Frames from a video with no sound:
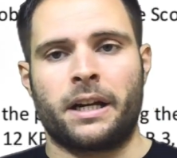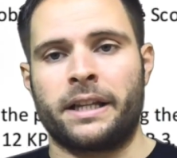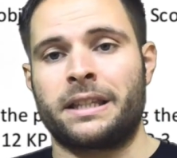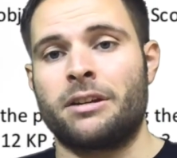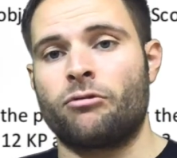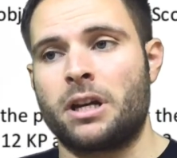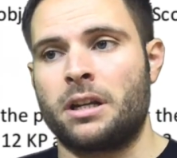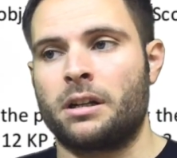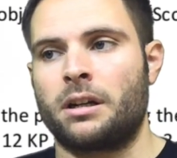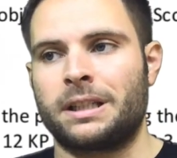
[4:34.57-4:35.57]
I did read
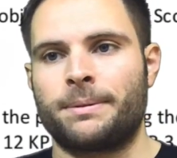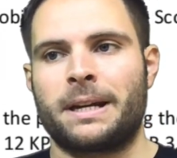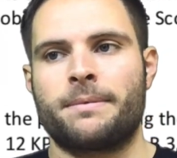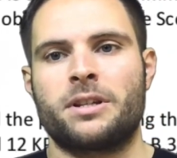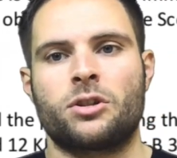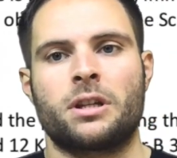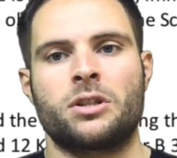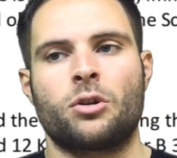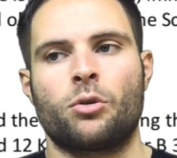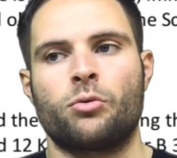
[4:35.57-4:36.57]
in the Glasshammer Gaming
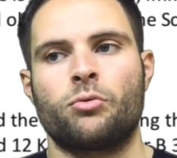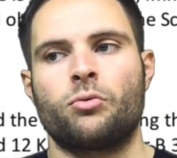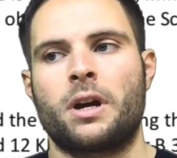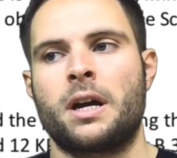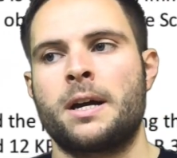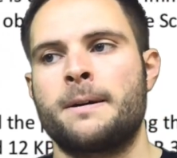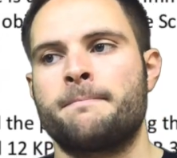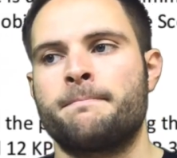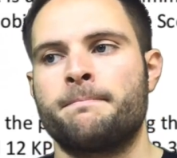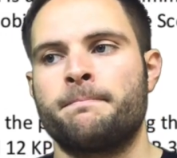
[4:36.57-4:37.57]
there's no
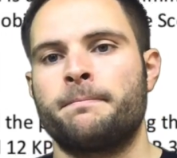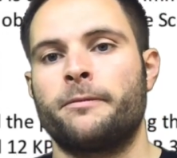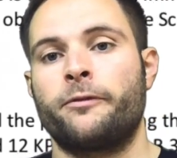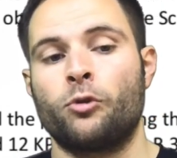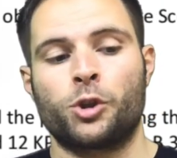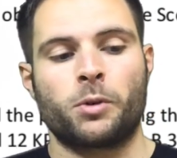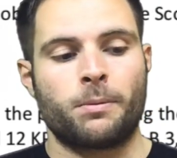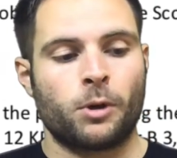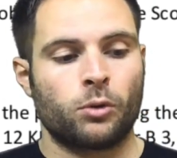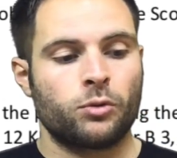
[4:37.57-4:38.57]
Forge
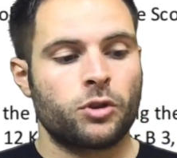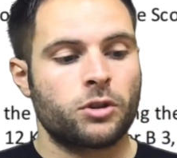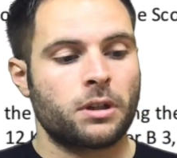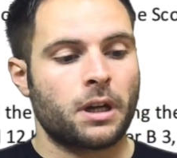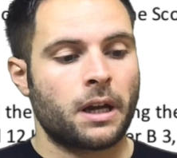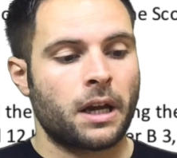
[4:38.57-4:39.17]
World models.